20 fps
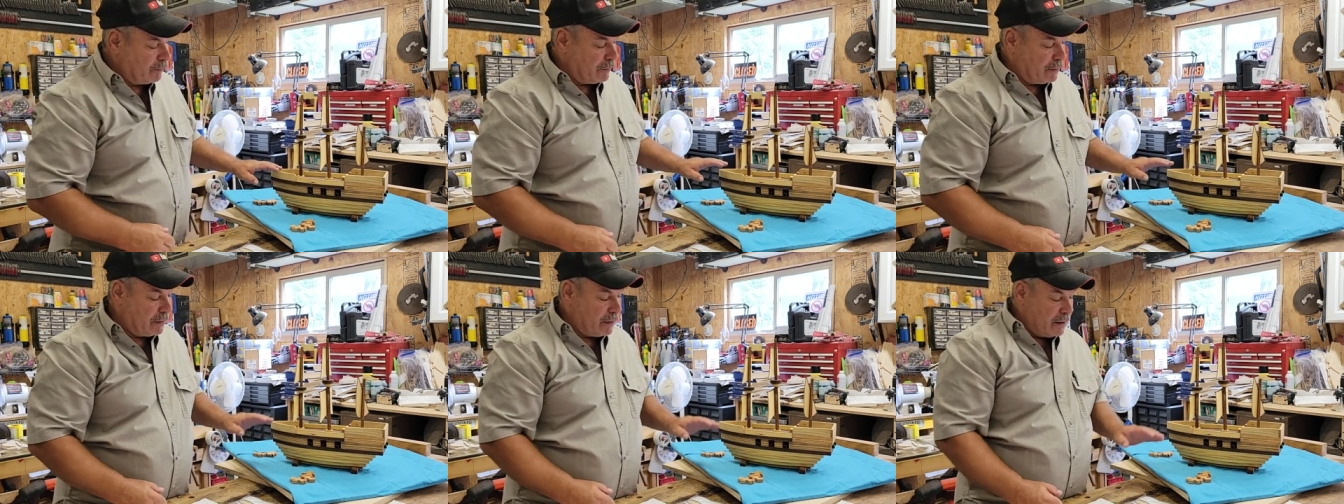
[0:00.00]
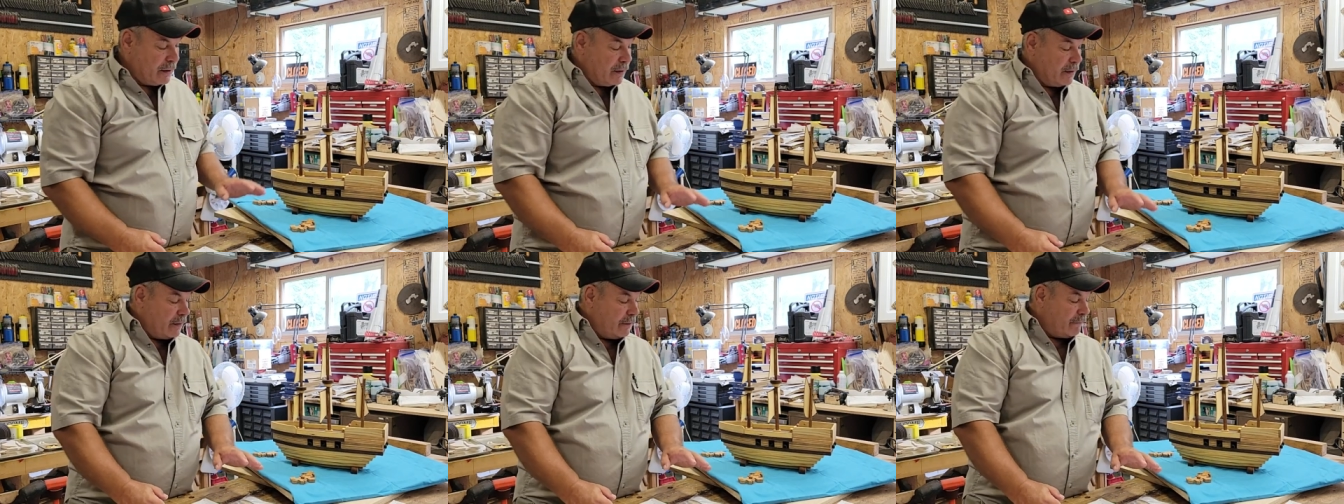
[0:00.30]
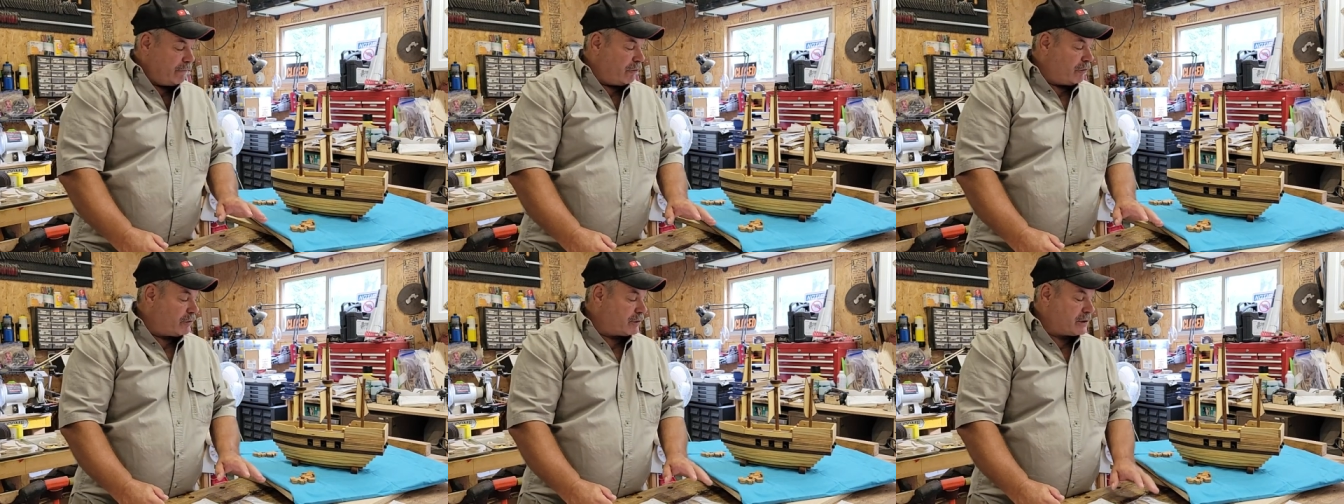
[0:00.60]
But
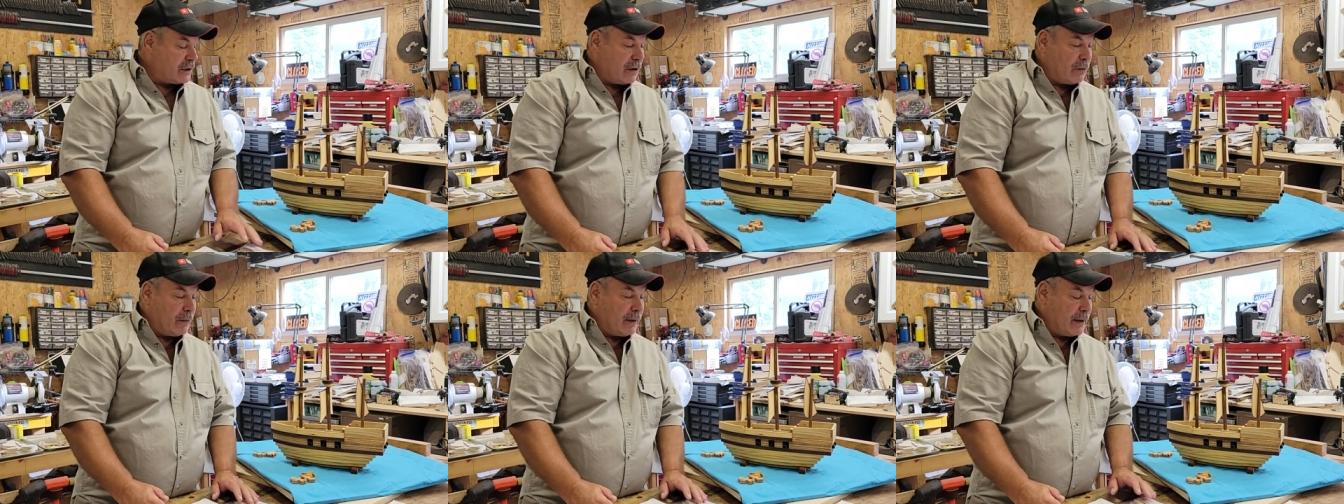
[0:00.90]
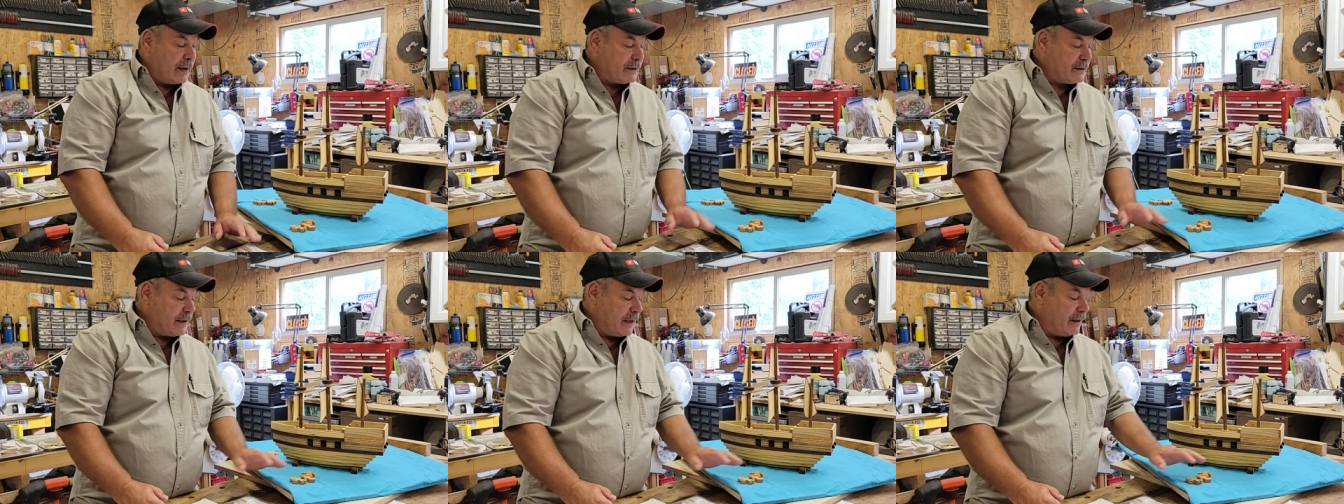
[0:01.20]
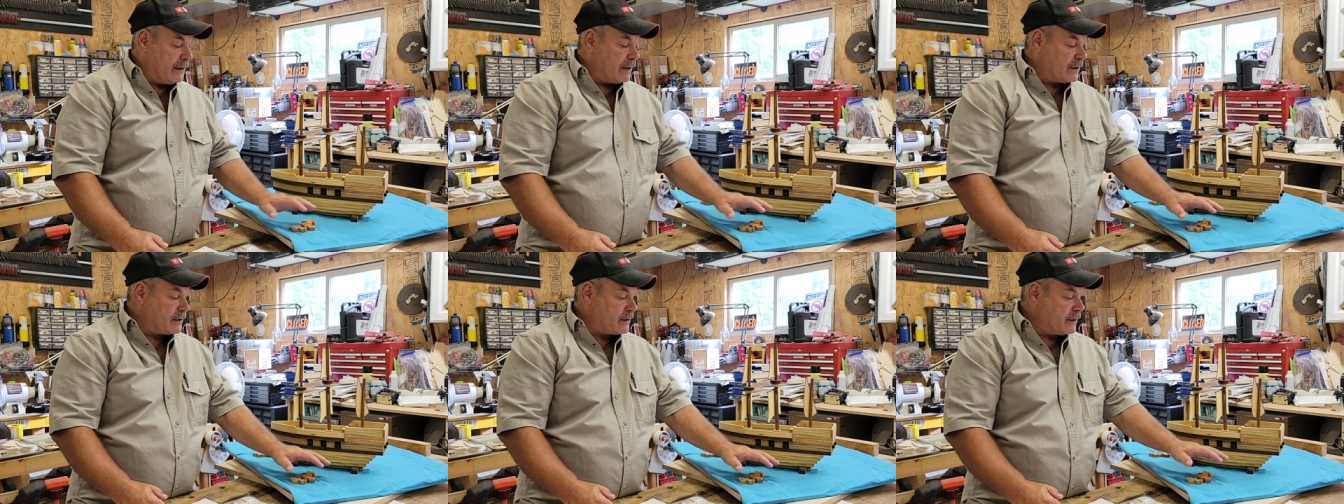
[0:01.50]
first, I want to say
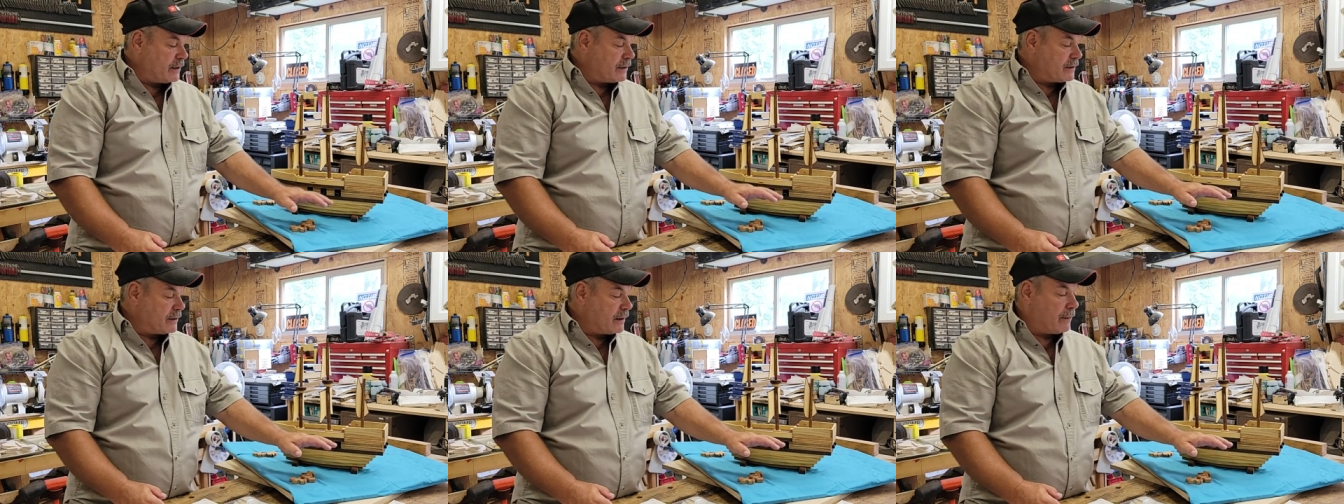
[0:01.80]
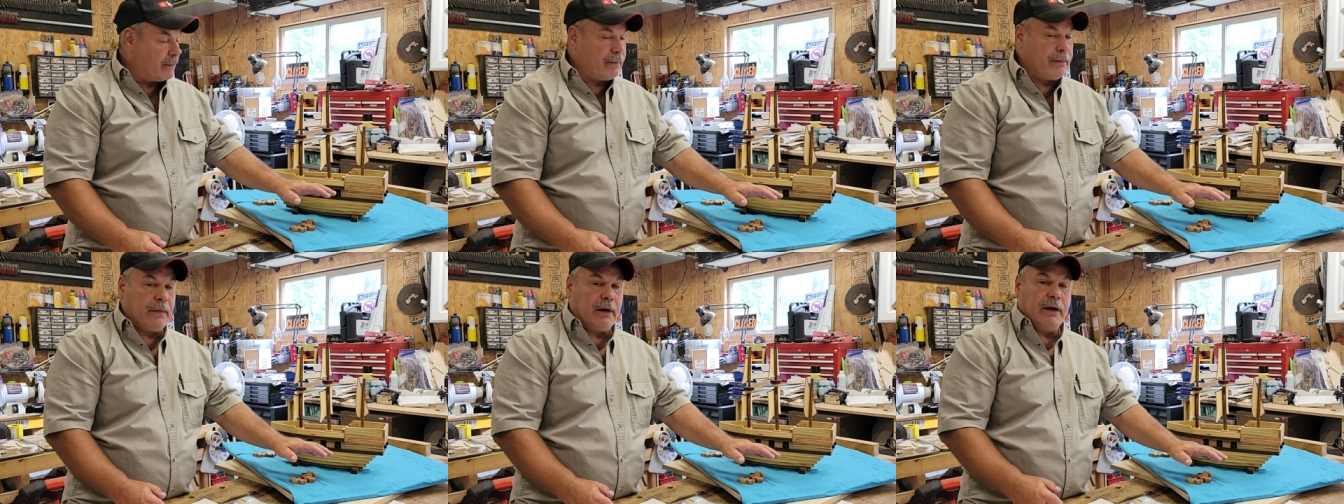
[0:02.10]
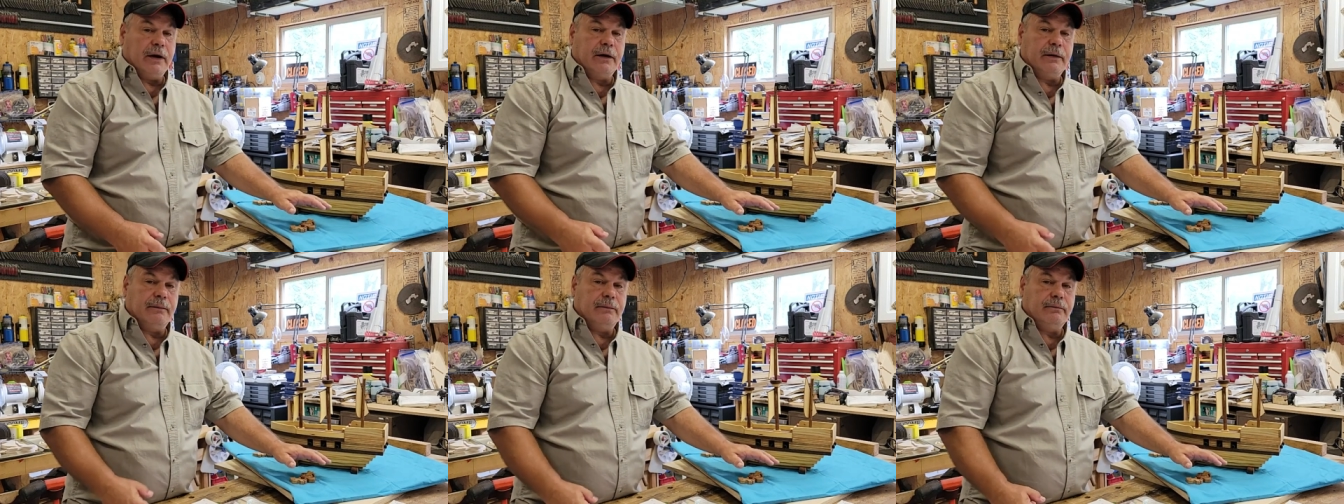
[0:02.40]
this is a,
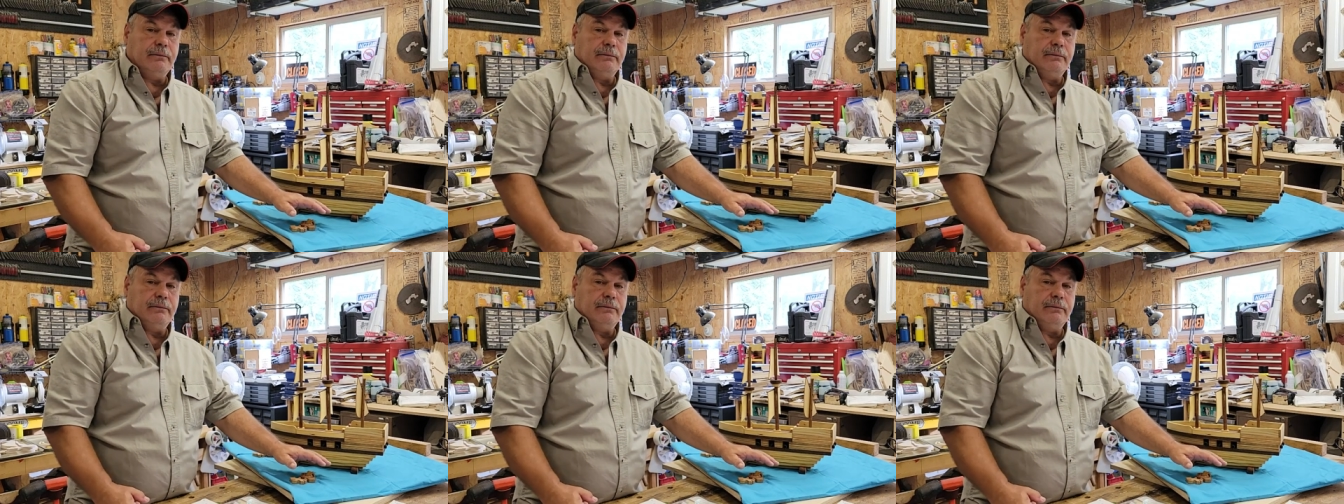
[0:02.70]
a